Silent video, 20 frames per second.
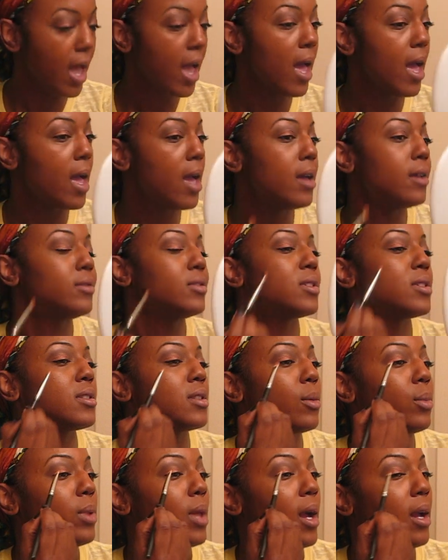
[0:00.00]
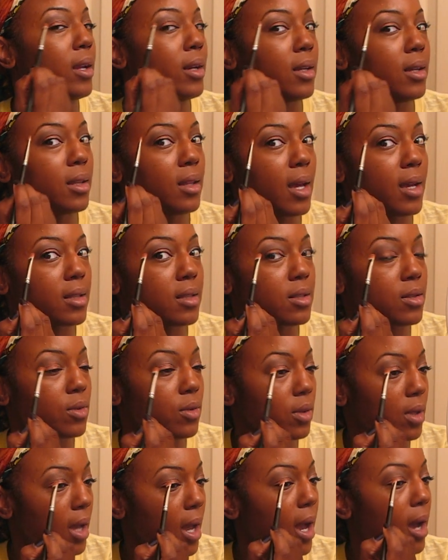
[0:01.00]
And just applying it like
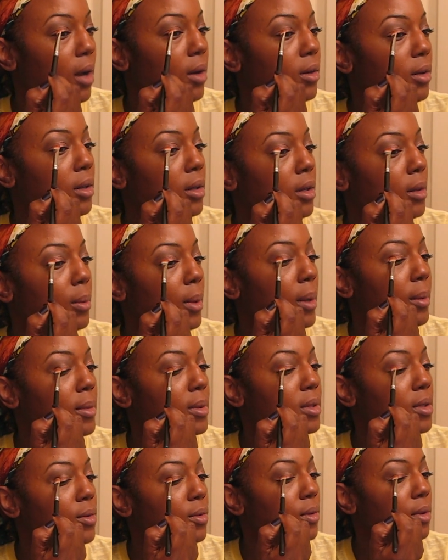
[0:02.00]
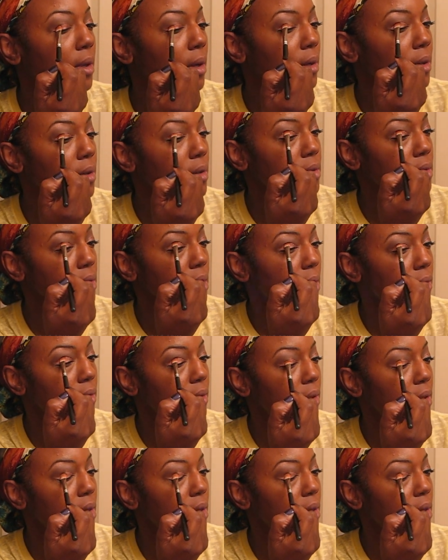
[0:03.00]
to the outer, maybe two-thirds of the